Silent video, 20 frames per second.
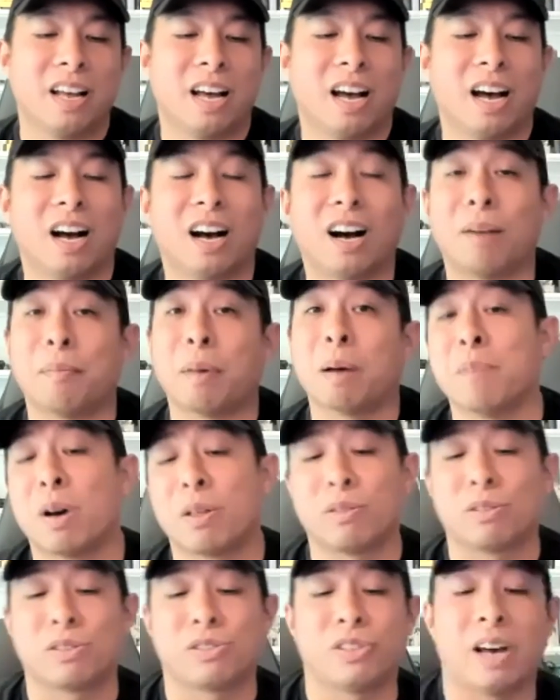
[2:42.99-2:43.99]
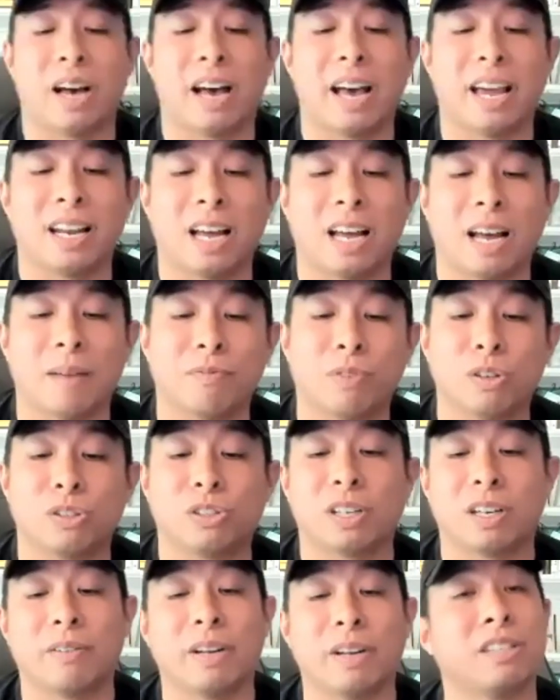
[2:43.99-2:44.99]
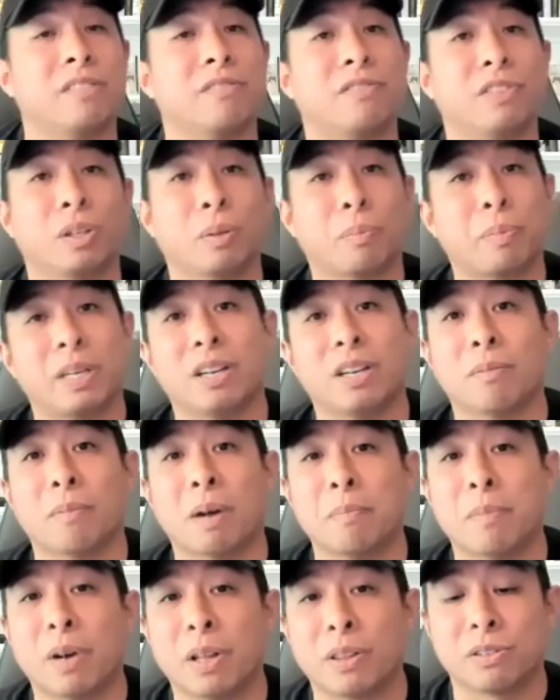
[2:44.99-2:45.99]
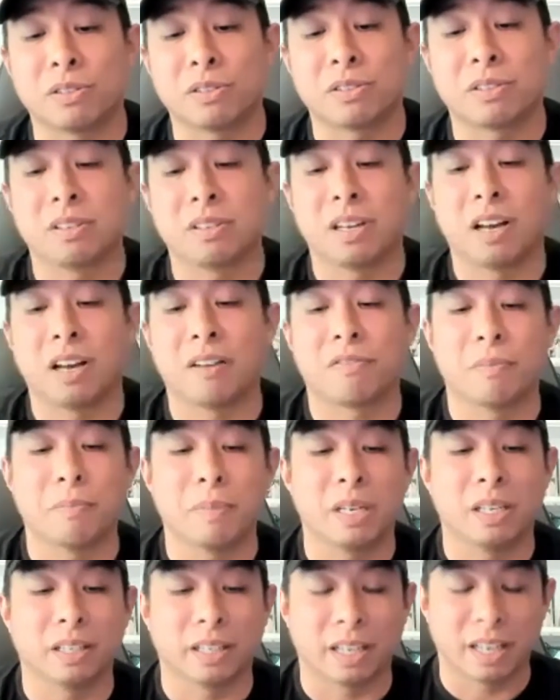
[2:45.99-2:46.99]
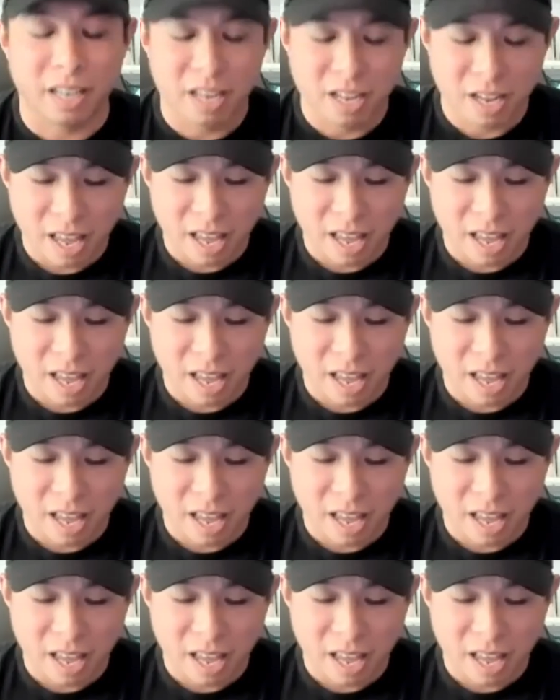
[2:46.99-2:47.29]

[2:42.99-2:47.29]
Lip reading: On my mother's side, I'm first generation Filipino. My mother's from Manila.